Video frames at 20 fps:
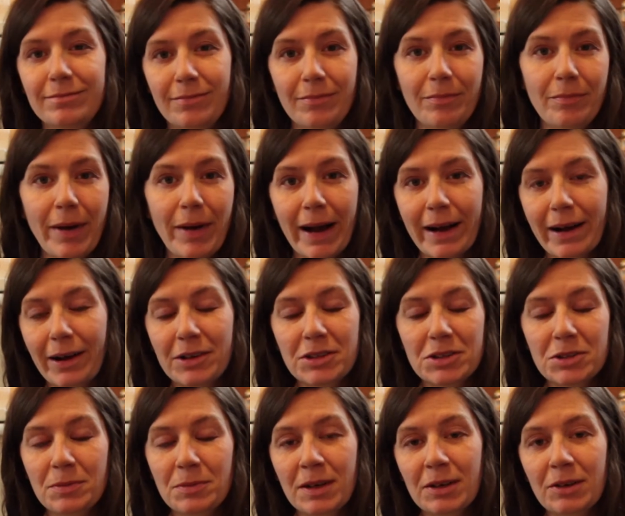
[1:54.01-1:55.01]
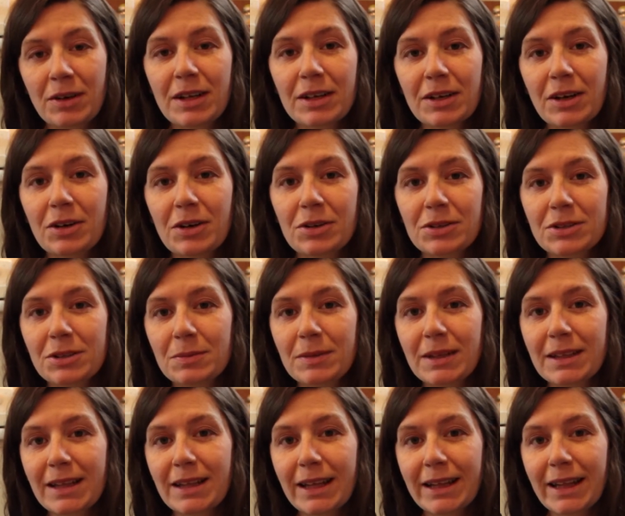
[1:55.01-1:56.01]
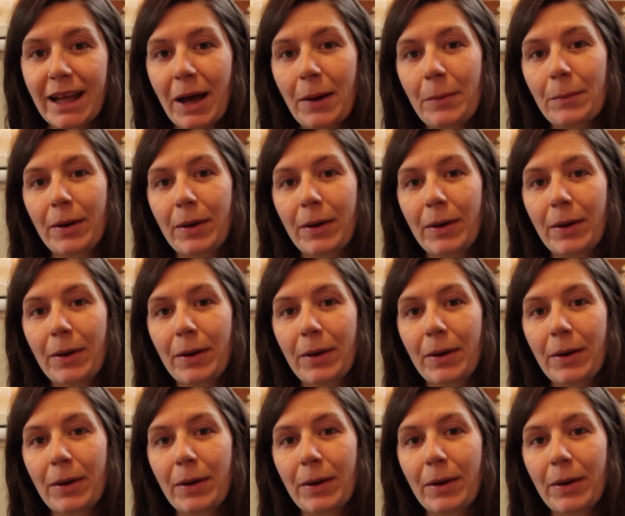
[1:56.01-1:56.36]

back onto my credit card or something like that,